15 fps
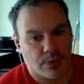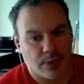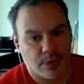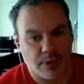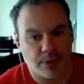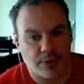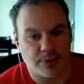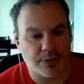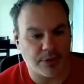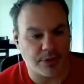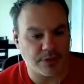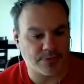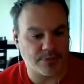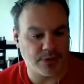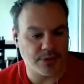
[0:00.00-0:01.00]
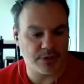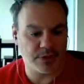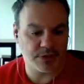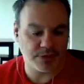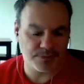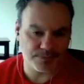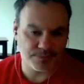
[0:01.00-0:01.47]
Okay, greetings,
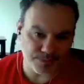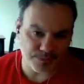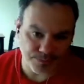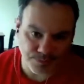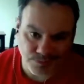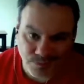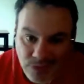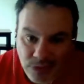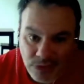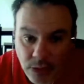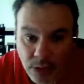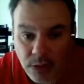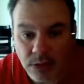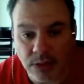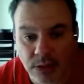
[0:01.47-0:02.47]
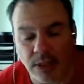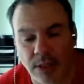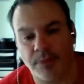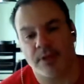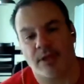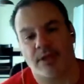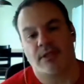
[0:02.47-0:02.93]
friends. Today I
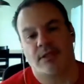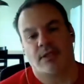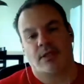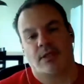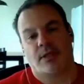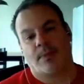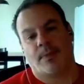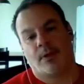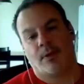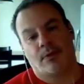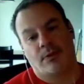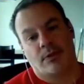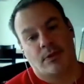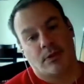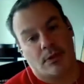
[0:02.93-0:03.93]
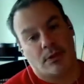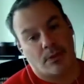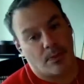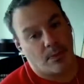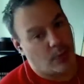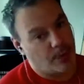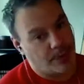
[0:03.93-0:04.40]
would like to talk about
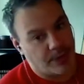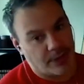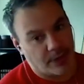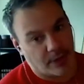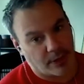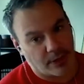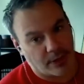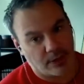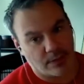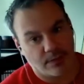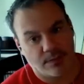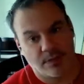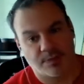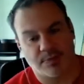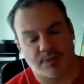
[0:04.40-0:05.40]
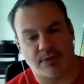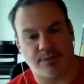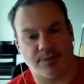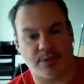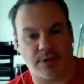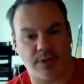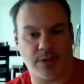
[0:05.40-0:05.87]
Moby Dick.
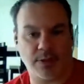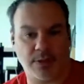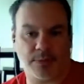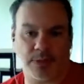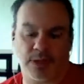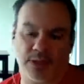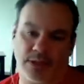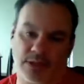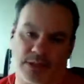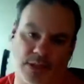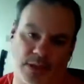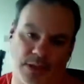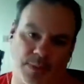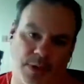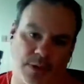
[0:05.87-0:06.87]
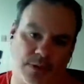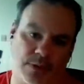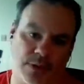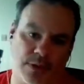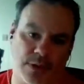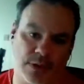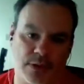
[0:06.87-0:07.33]
Specifically, I would like to talk
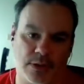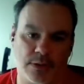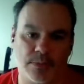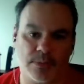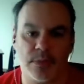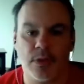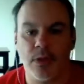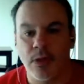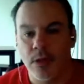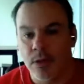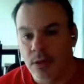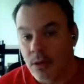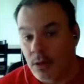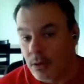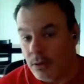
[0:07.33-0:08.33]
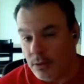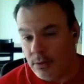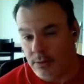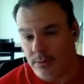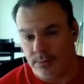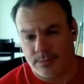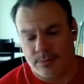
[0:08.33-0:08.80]
about the
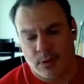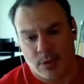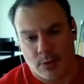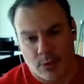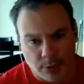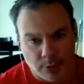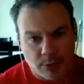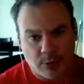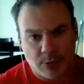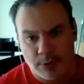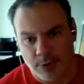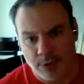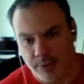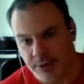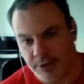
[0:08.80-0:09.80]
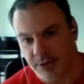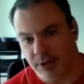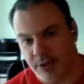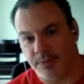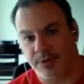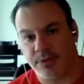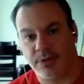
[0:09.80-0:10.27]
quote-unquote annoying
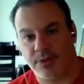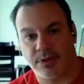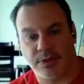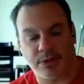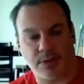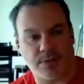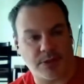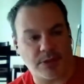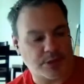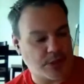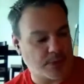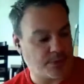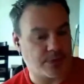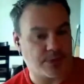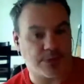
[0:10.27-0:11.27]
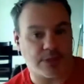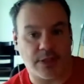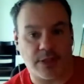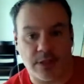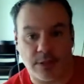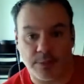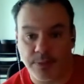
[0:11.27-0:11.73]
chapters, some of the chapters
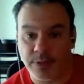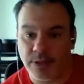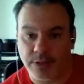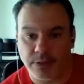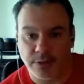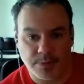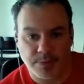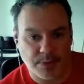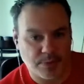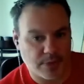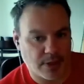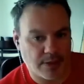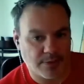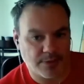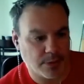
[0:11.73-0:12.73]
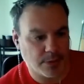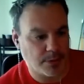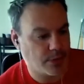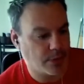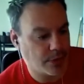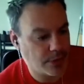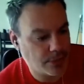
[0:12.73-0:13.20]
that really turn people off to the
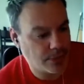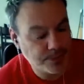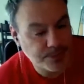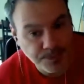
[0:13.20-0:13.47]
book,